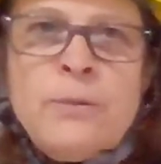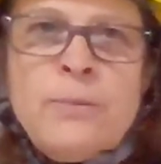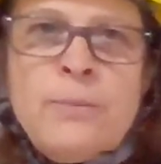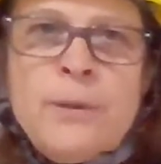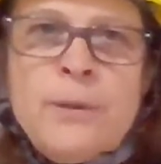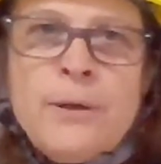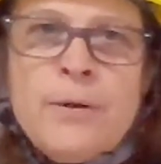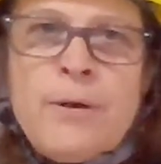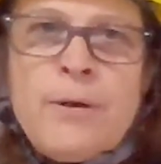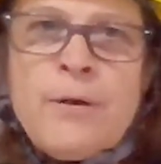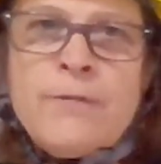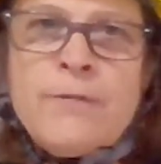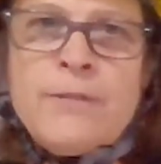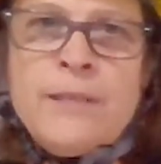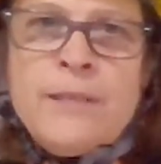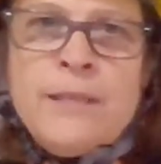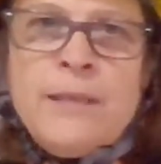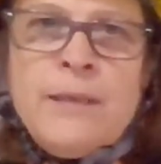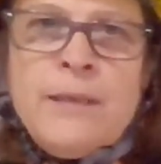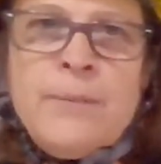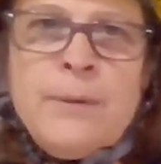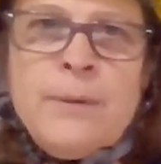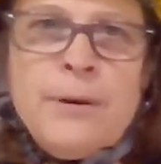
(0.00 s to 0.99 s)
paragraph
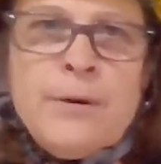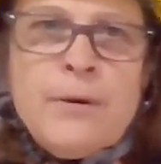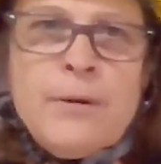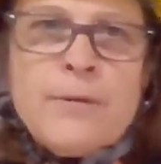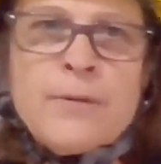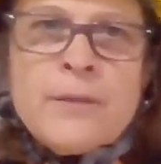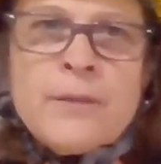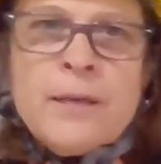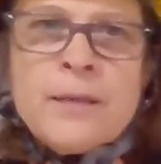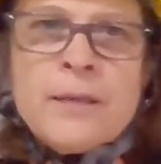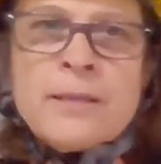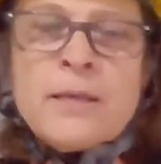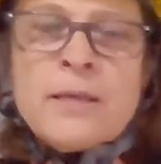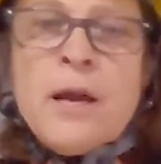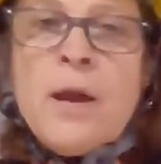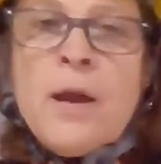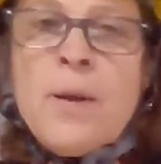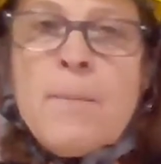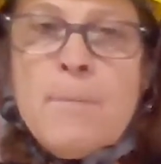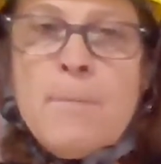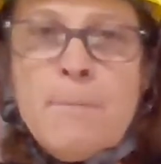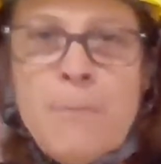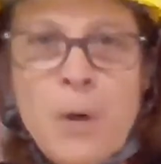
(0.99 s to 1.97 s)
D, paragraph 6,
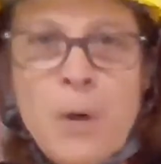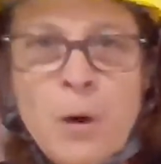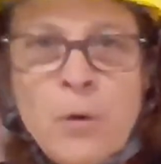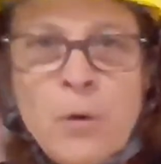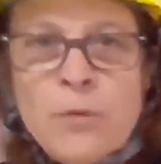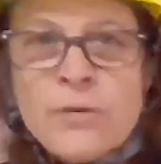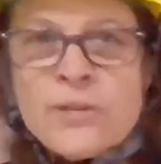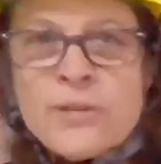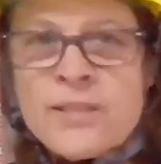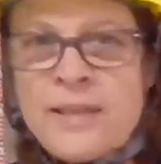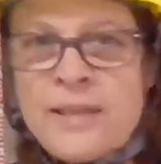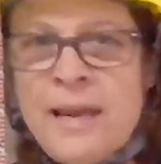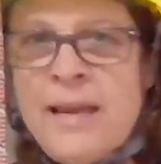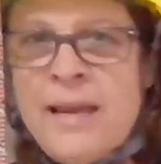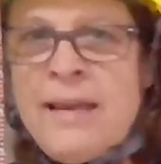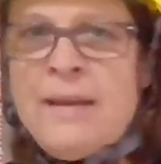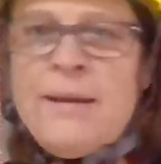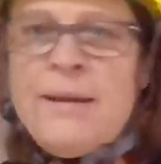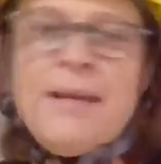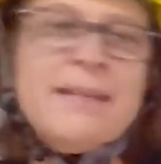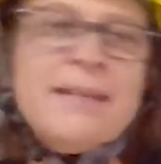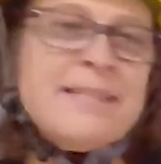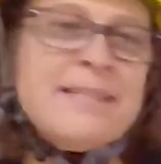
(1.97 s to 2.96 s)
both
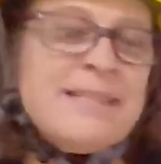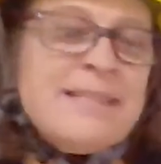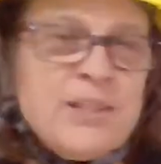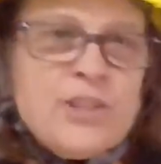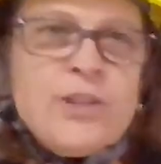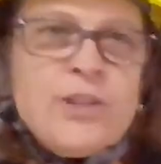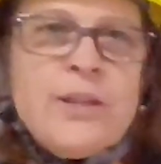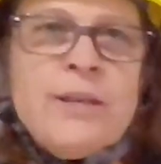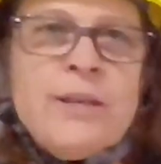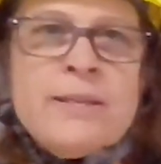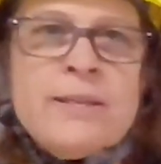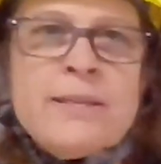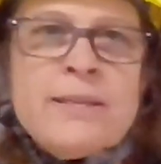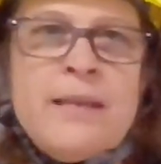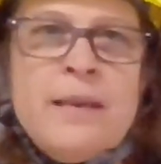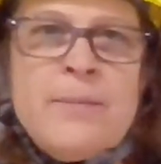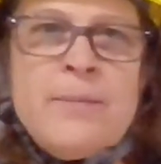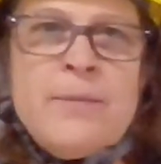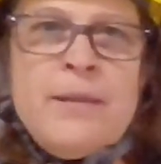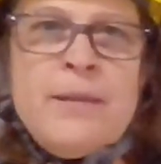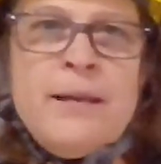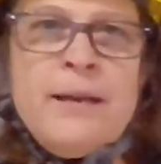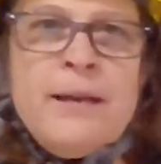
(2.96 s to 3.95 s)
say essentially the
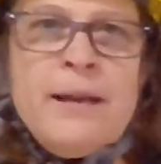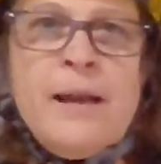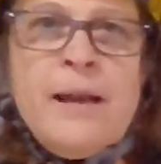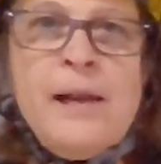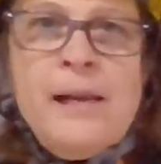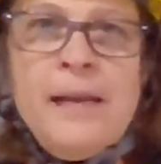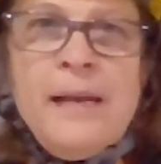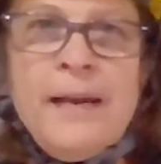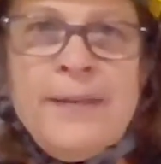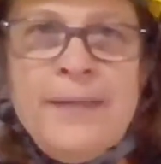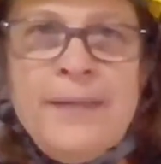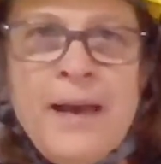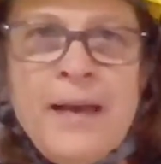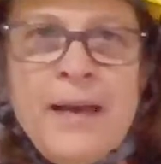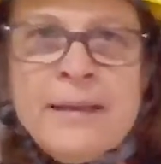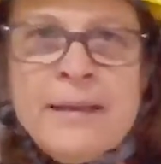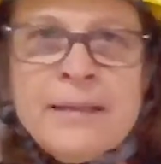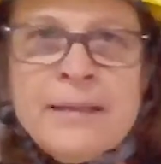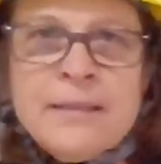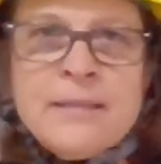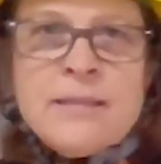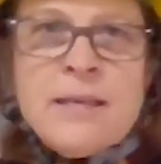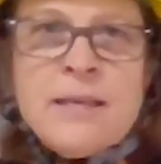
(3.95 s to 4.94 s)
same thing, and that
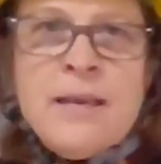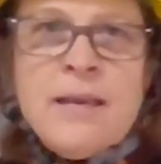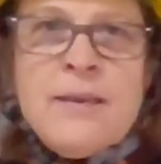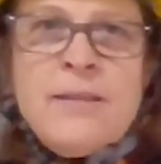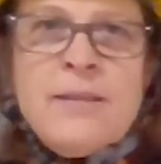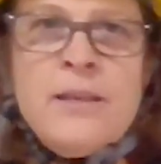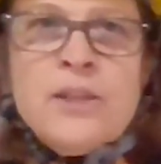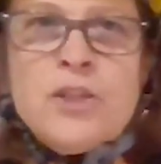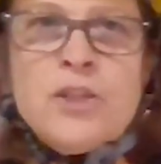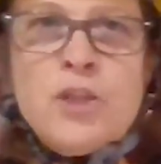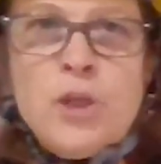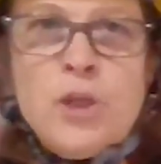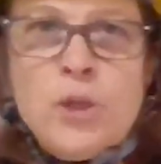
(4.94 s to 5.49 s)
is that two